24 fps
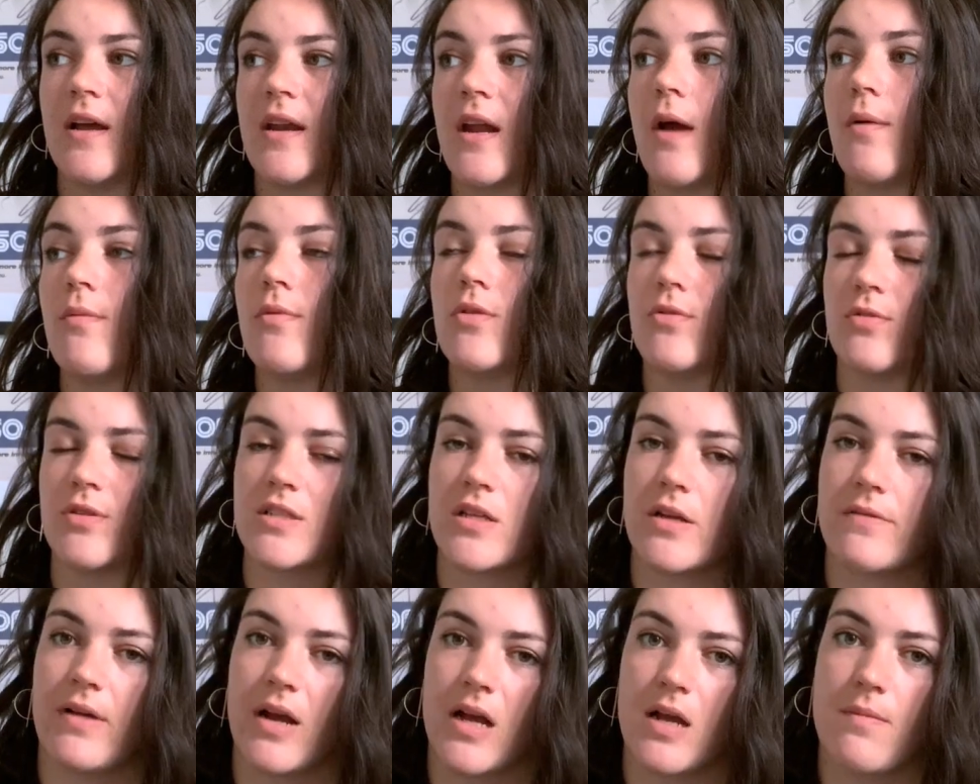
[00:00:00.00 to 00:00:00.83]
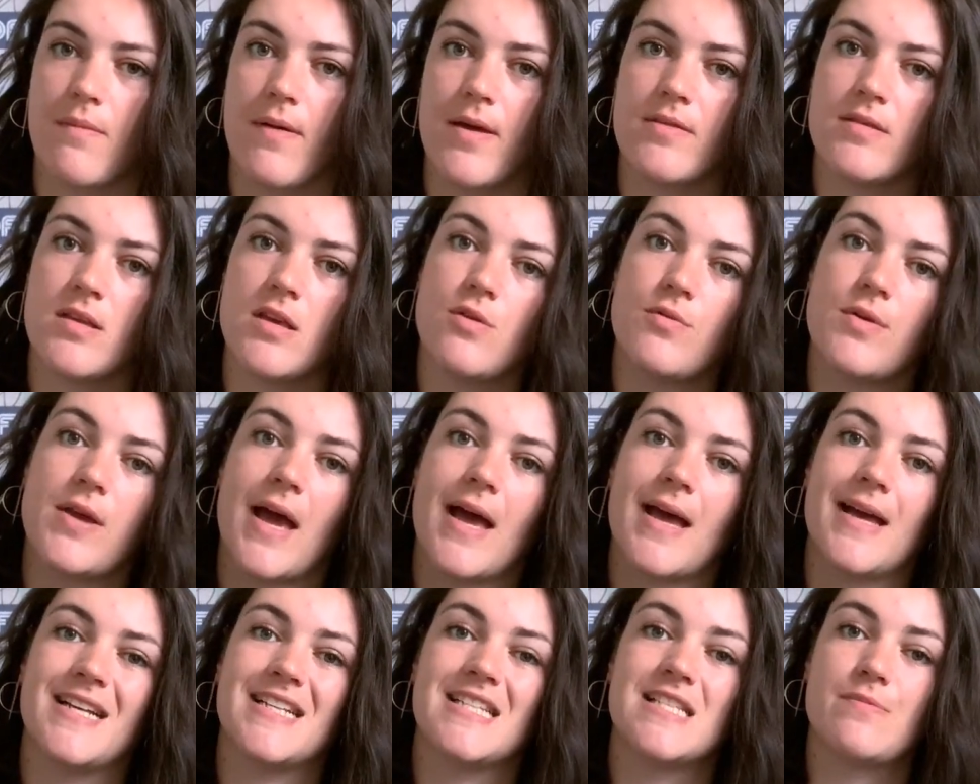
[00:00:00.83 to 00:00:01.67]
I would also recommend that you
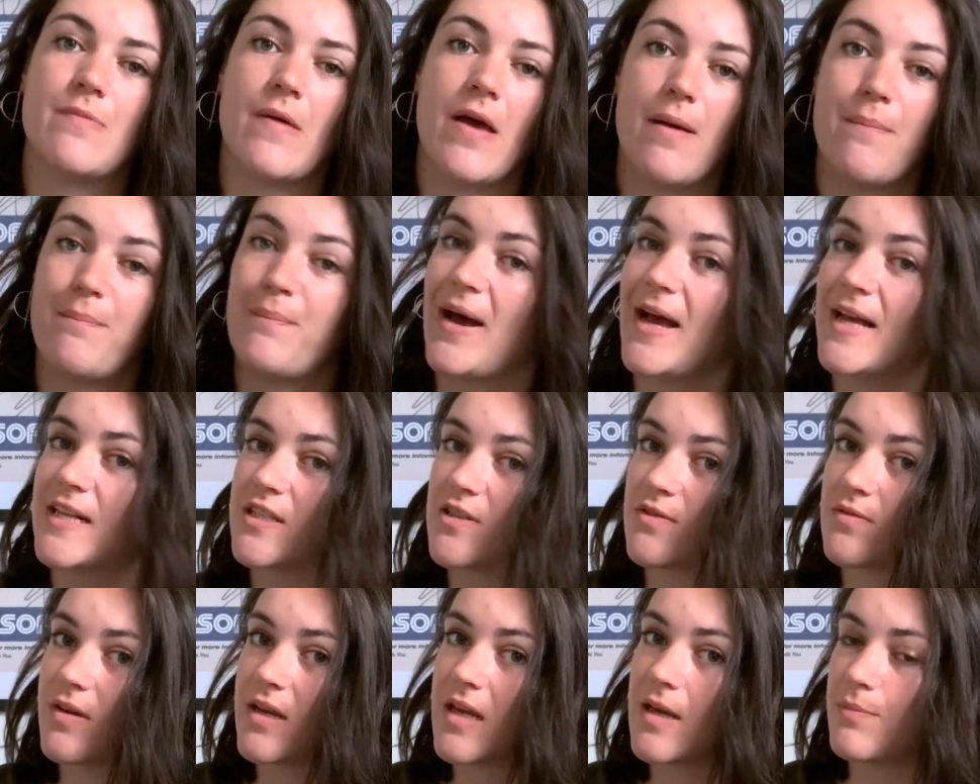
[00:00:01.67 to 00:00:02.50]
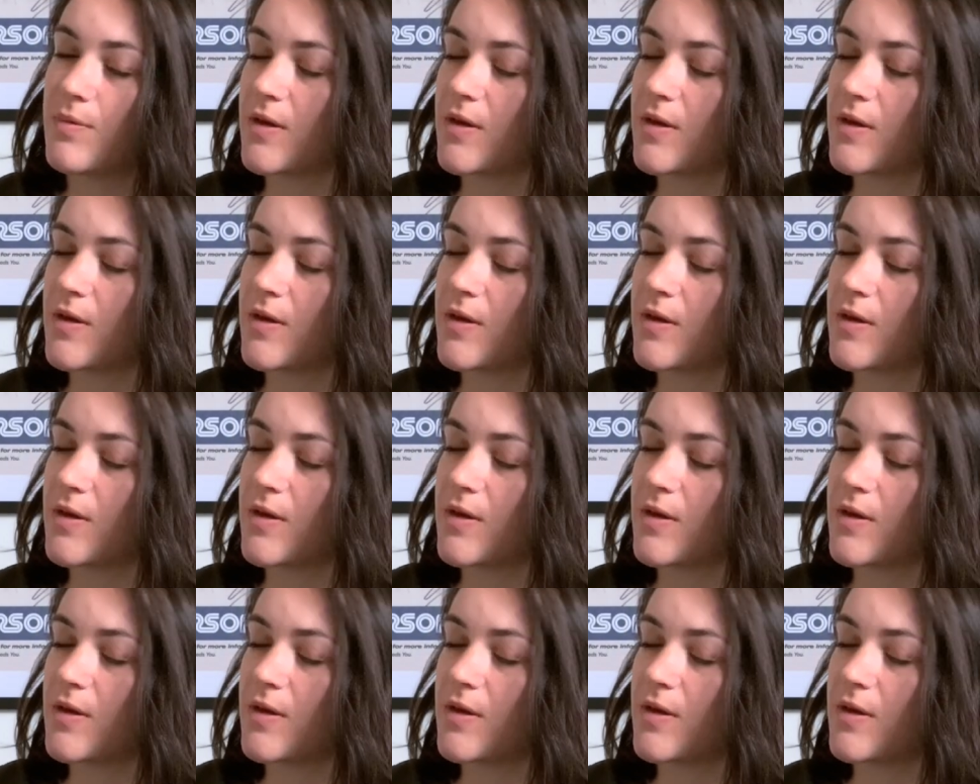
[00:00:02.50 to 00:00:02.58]
get a spare battery